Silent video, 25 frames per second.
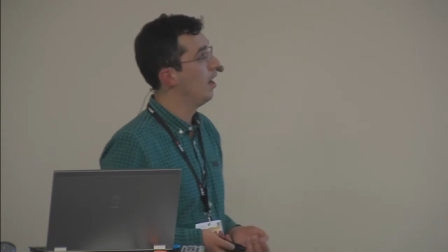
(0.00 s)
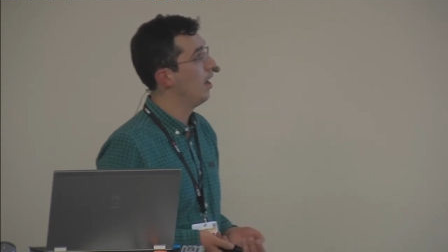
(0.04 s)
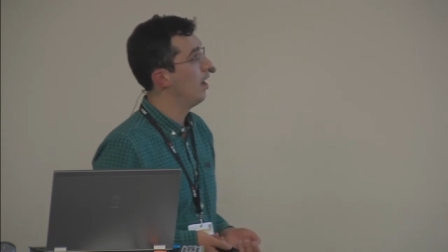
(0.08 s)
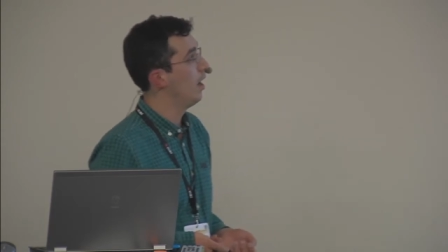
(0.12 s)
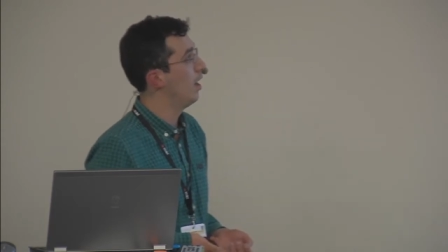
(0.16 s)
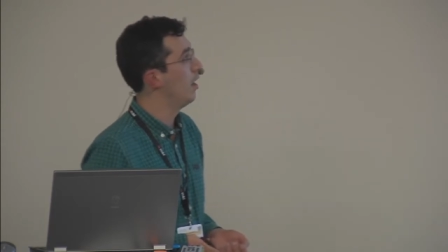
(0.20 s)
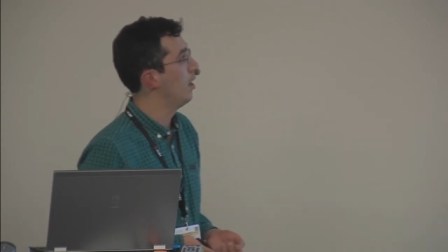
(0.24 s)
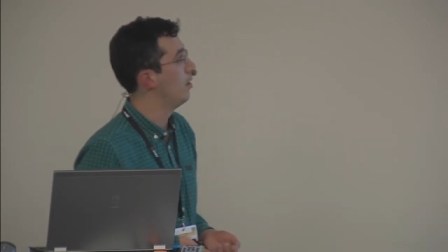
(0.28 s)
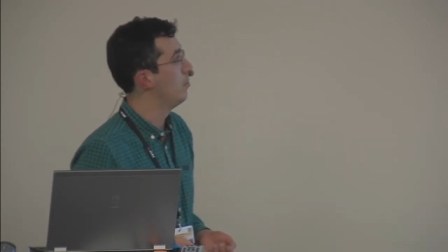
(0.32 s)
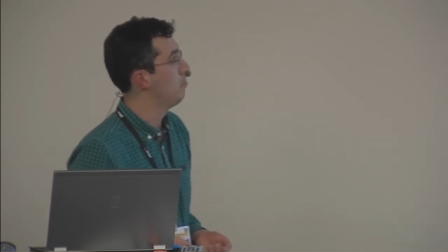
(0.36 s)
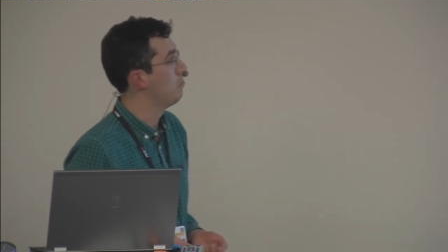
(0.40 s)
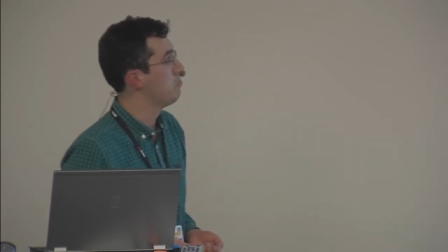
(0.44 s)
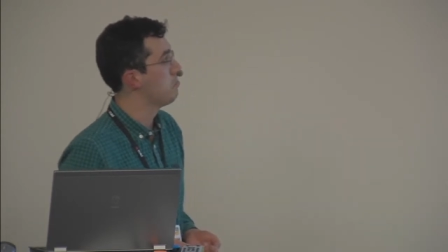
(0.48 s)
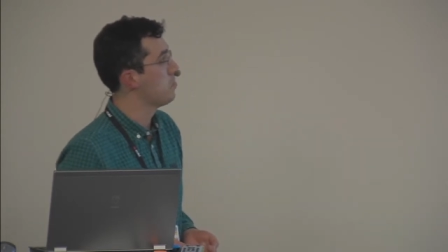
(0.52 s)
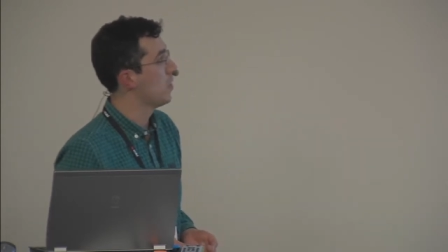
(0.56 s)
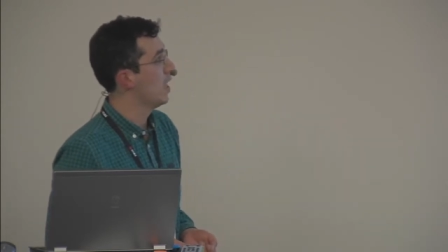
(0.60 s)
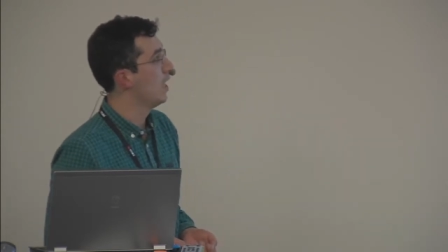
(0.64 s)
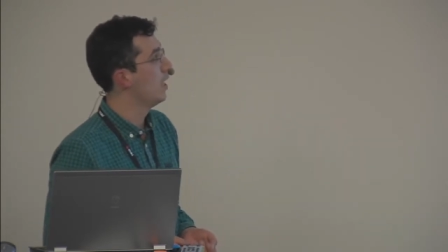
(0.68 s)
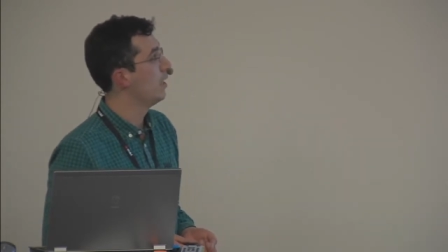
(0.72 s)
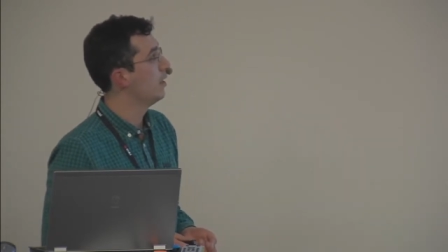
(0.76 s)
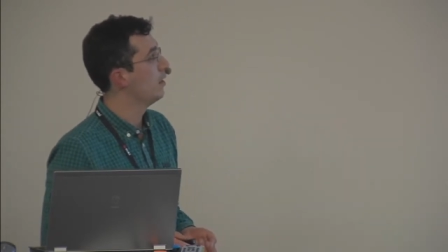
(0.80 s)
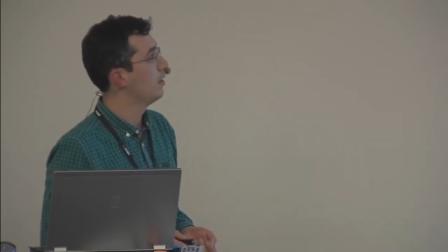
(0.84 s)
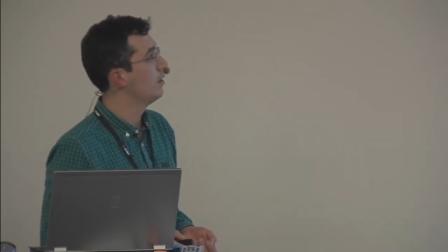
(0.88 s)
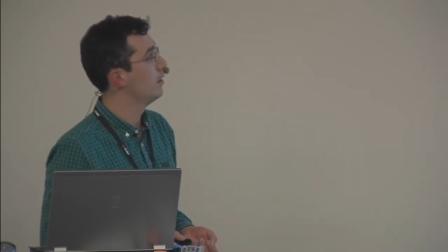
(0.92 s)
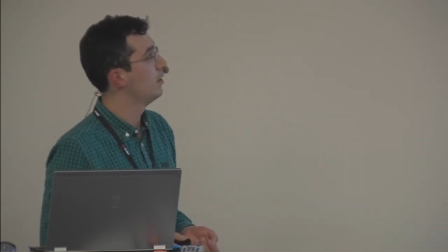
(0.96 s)
Um,
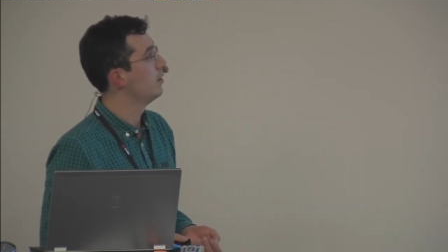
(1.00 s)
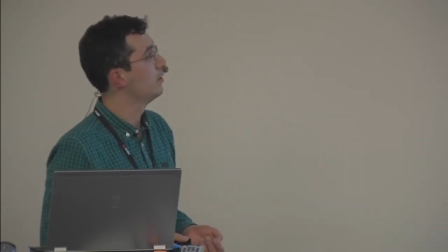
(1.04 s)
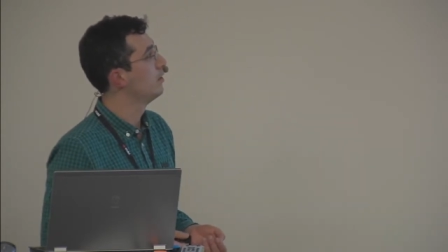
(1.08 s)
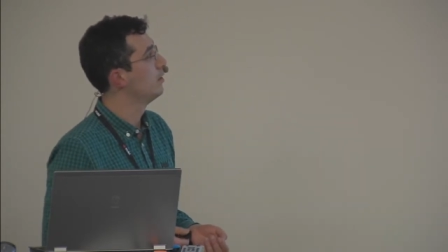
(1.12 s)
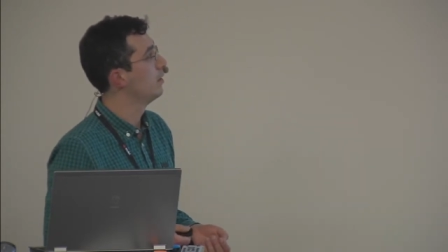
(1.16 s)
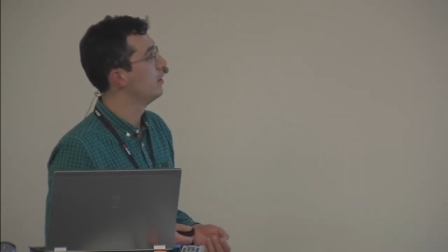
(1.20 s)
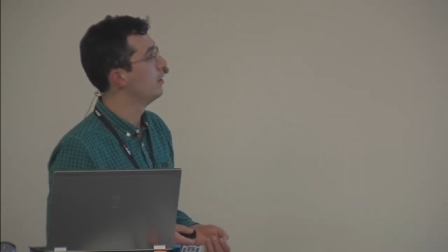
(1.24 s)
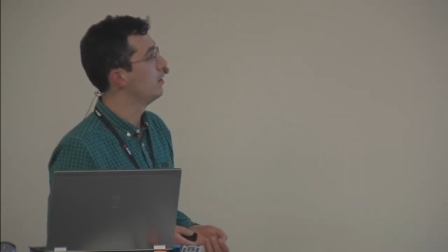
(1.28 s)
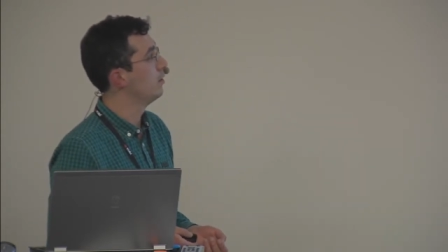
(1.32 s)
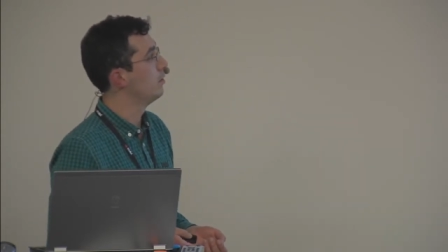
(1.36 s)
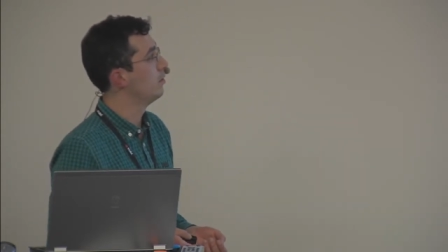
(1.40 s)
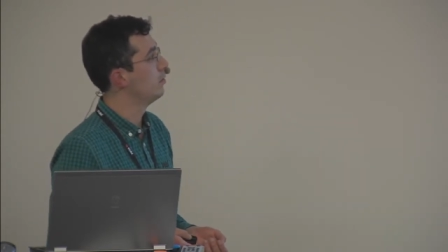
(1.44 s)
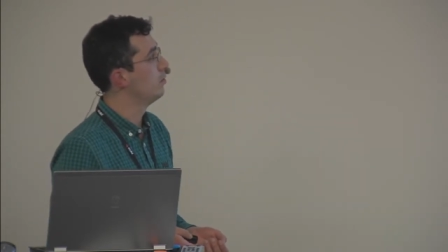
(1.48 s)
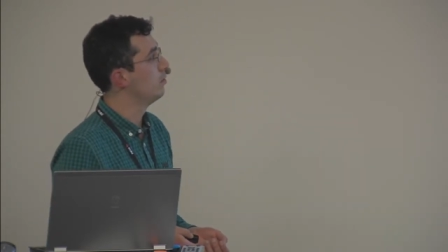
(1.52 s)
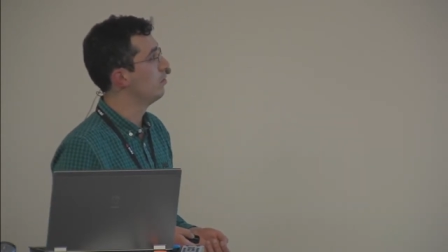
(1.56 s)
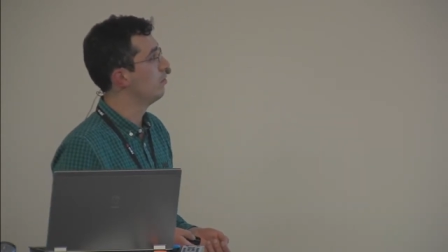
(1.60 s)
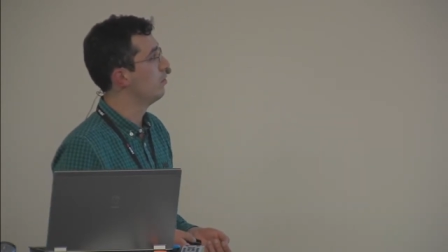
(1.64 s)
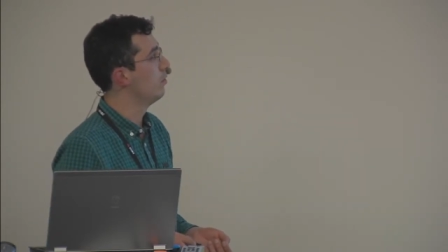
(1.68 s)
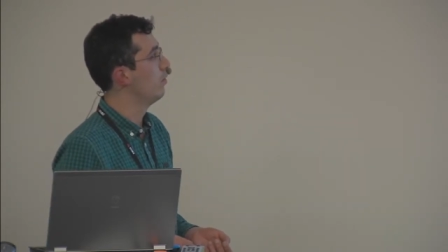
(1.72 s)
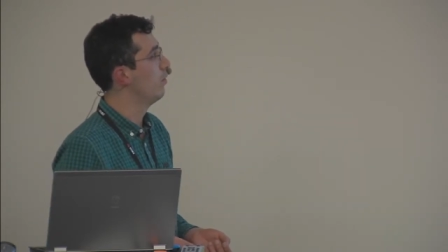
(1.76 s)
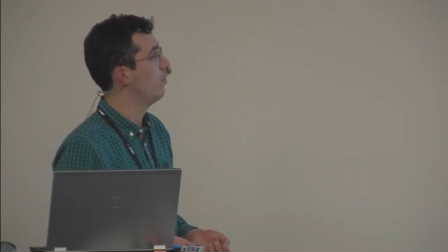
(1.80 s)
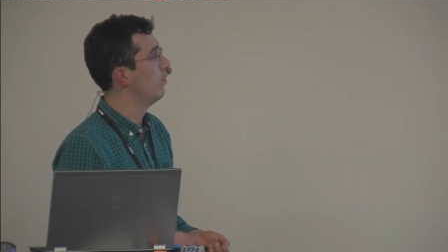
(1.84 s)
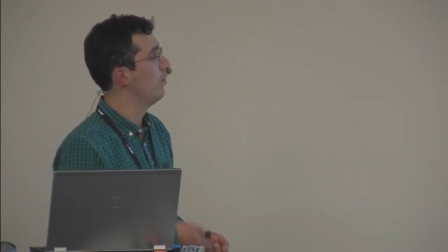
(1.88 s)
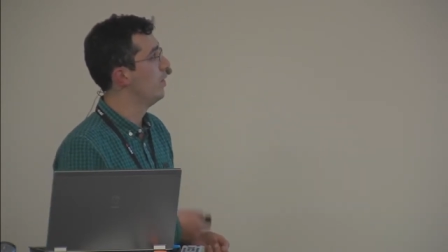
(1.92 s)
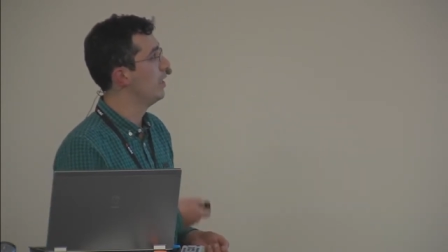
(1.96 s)

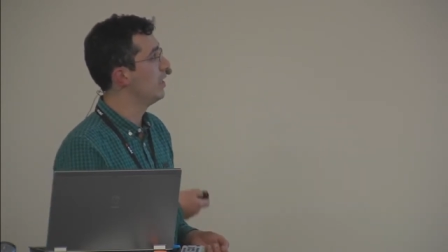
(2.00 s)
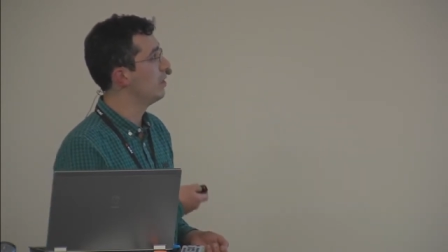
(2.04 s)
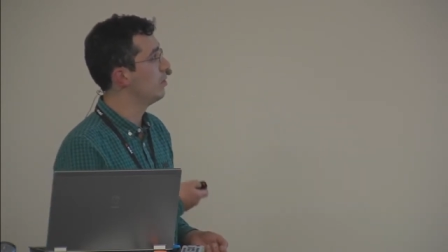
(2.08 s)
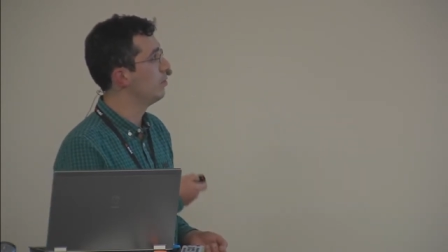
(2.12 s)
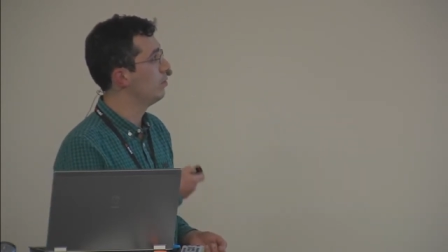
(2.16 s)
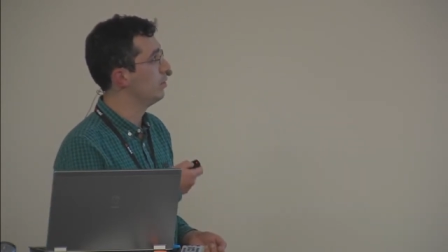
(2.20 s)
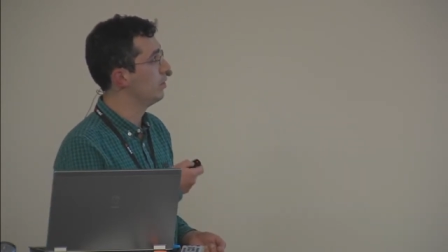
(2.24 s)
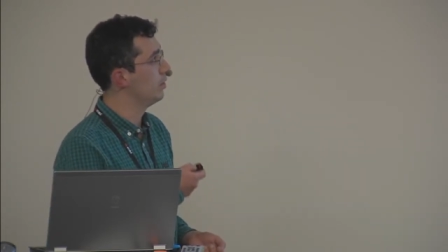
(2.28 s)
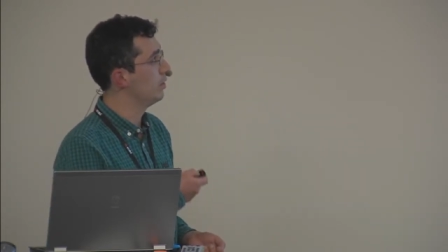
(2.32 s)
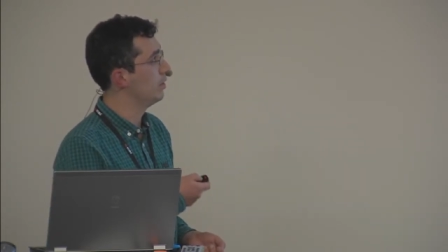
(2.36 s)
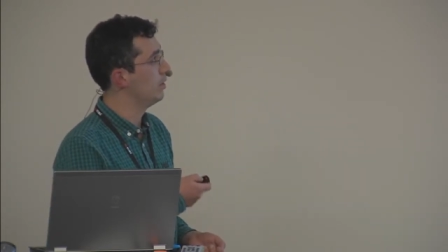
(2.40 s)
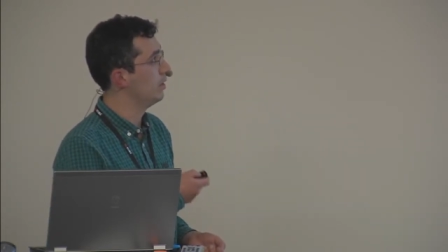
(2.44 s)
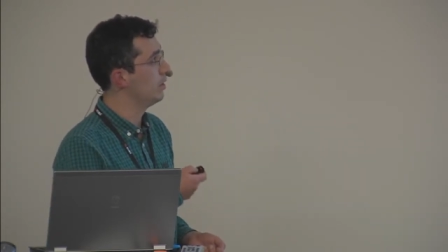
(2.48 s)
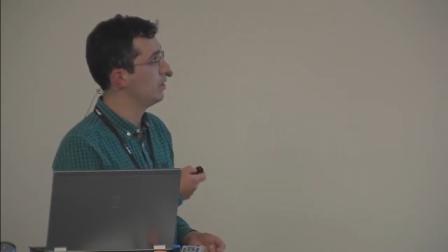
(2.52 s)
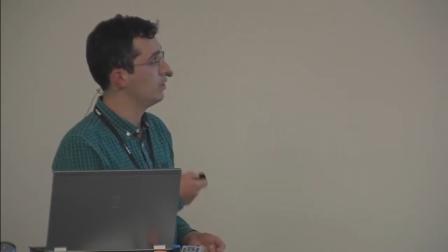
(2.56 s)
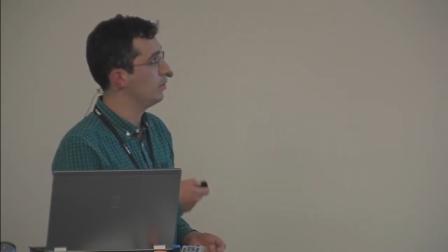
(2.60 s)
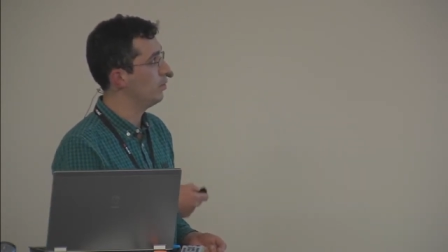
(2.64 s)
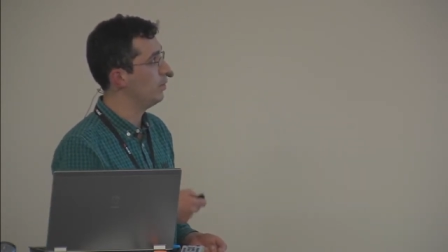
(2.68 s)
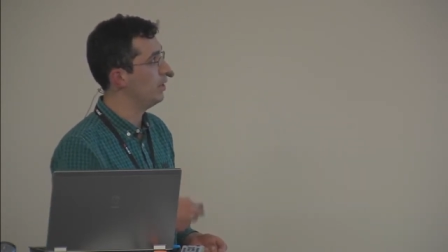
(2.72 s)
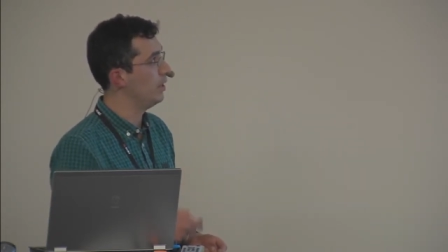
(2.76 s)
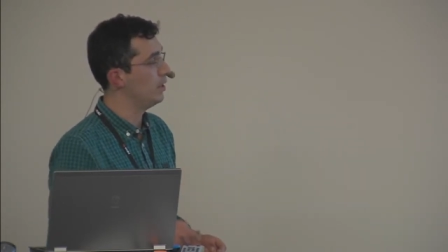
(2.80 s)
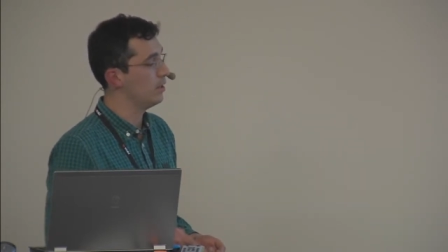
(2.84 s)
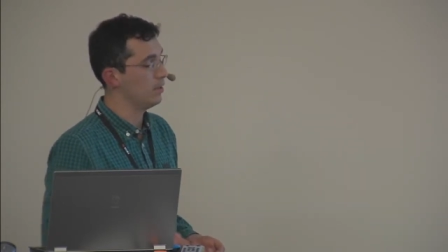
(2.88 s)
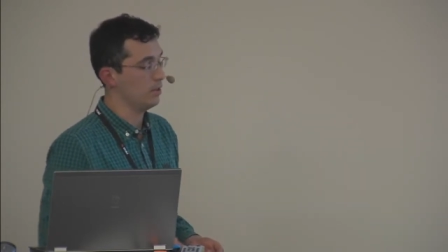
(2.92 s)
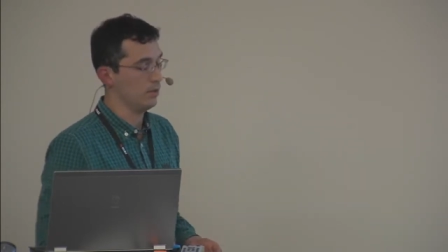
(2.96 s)
so this was the
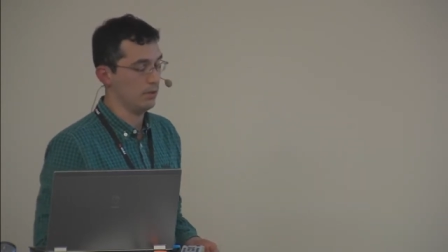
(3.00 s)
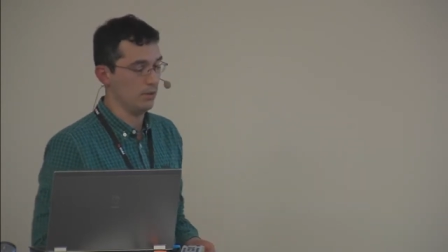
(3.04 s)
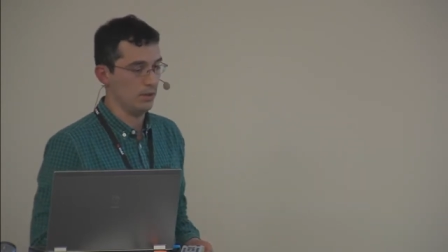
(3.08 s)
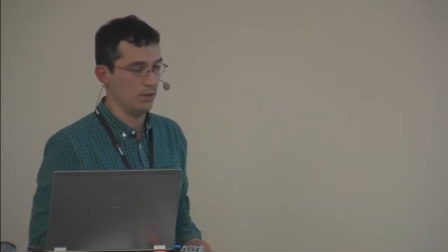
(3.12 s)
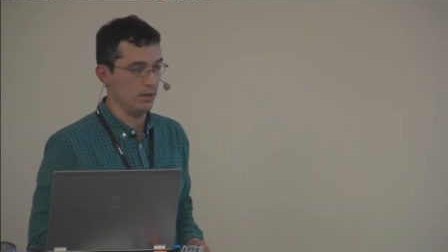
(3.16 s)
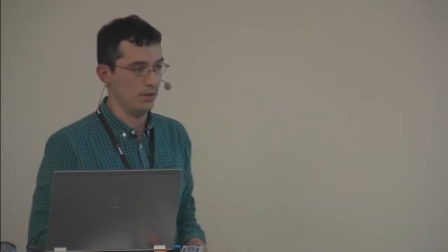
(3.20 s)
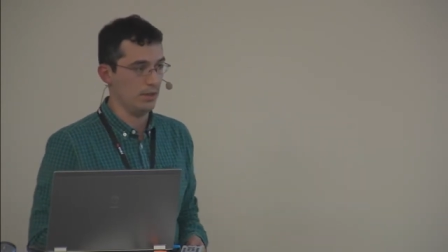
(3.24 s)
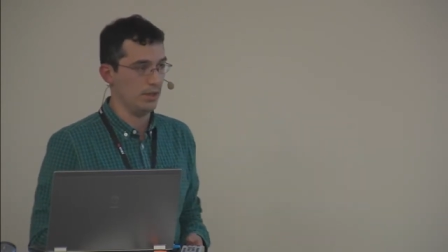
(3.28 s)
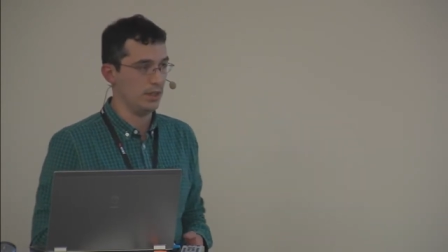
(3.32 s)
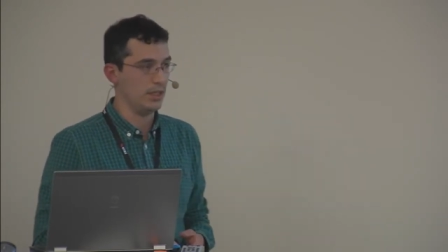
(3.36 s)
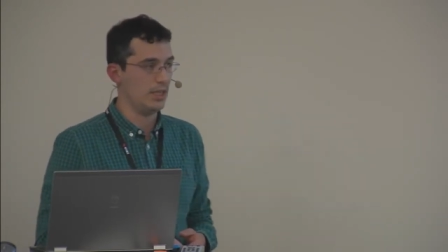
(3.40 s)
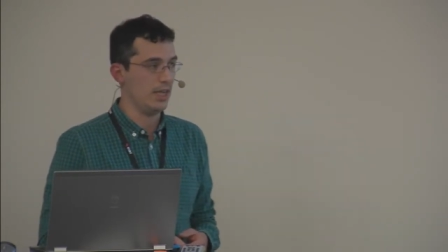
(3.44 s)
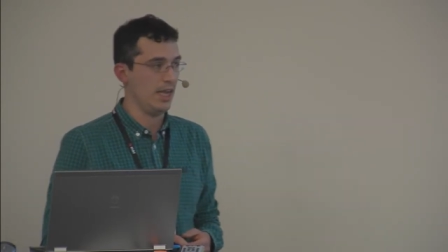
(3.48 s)
tweet on on the